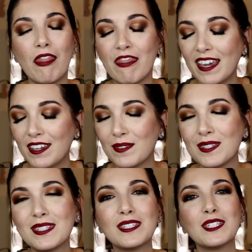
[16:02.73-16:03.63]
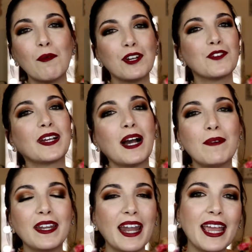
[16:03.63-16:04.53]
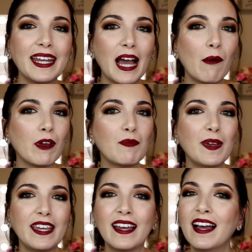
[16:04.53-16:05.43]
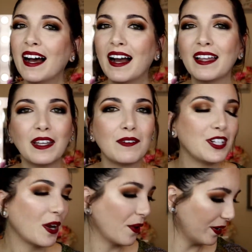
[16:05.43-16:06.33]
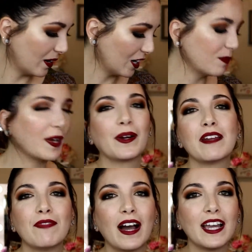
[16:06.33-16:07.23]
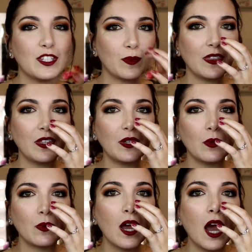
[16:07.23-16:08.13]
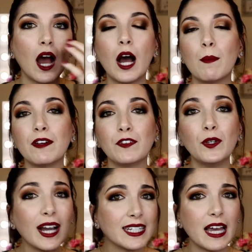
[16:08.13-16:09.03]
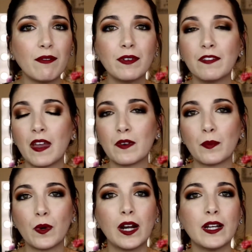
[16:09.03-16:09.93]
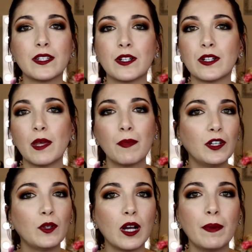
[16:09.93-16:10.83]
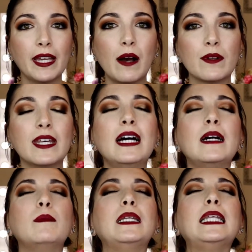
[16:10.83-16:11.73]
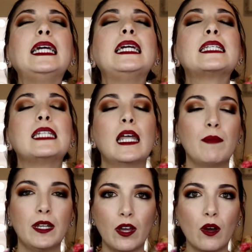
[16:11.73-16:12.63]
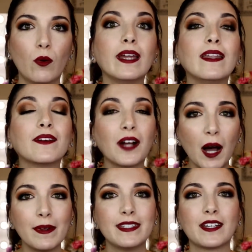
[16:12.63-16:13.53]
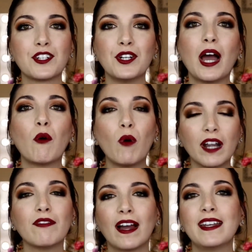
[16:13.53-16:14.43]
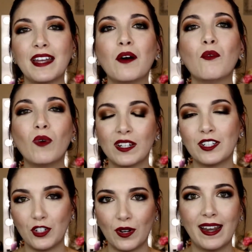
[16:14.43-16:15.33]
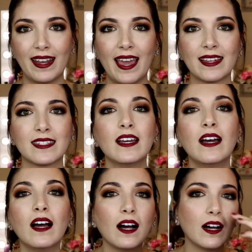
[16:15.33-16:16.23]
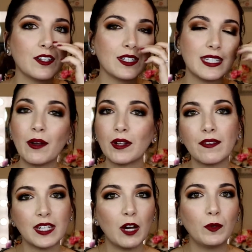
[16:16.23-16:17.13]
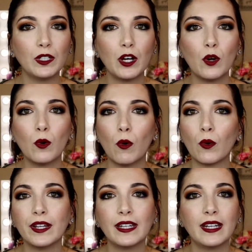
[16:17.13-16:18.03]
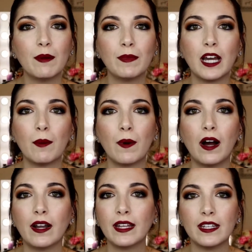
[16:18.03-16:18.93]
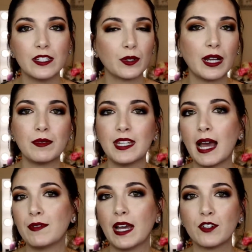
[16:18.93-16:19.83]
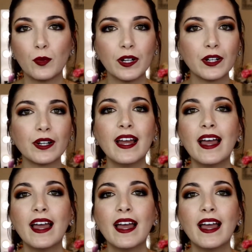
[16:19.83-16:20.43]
Thank you so much for coming and hanging out with me. I love sharing all of my great finds with you. If you guys have any favorite products or something new coming out, please let me know in the comment section. I want to find out what to try next. Just sound off down below, or you can hit me up on Instagram, Snapchat, Twitter.